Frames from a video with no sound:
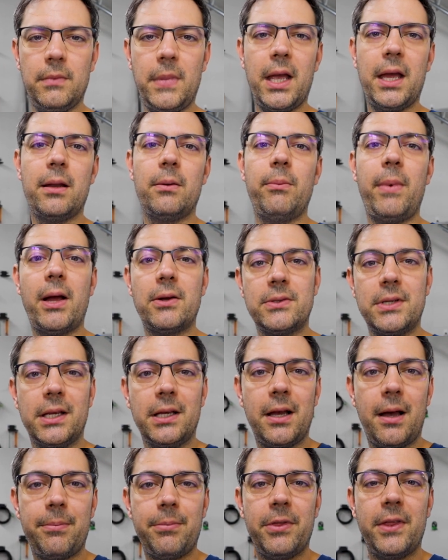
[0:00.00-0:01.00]
Man,
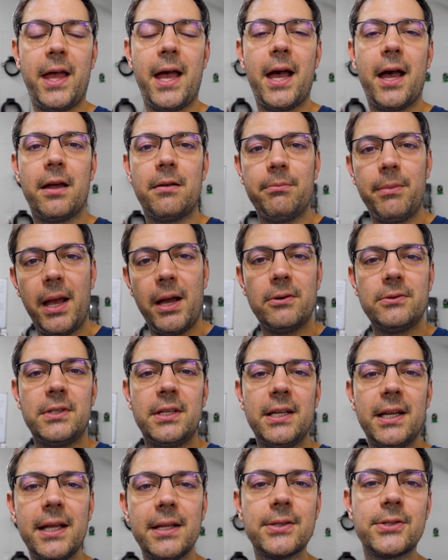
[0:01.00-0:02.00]
mounting up that mount
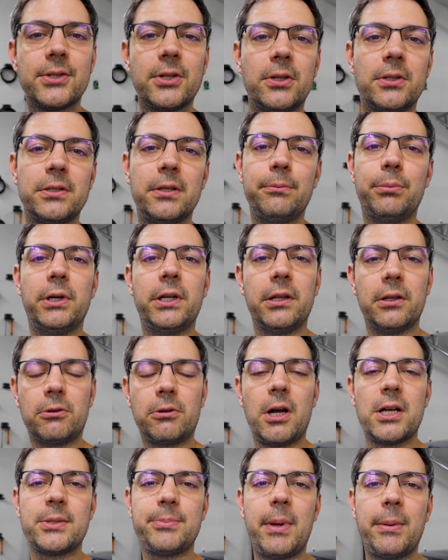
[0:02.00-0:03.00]
and insert and putting the
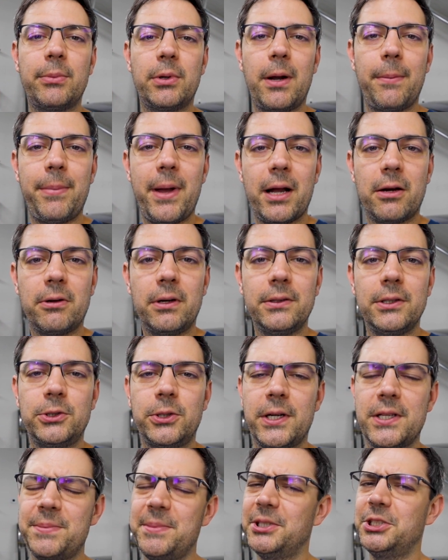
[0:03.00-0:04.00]
crossmember up back around the
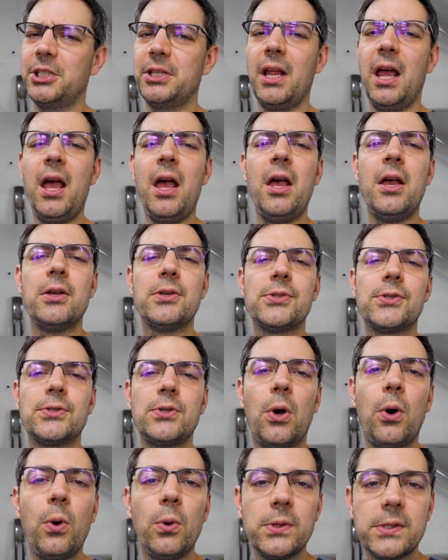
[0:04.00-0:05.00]
transmission,
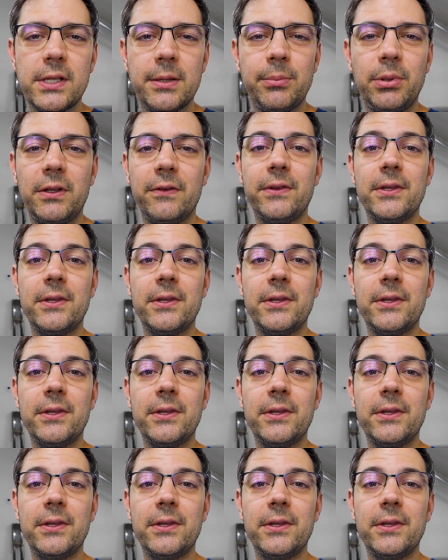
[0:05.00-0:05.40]
so simple.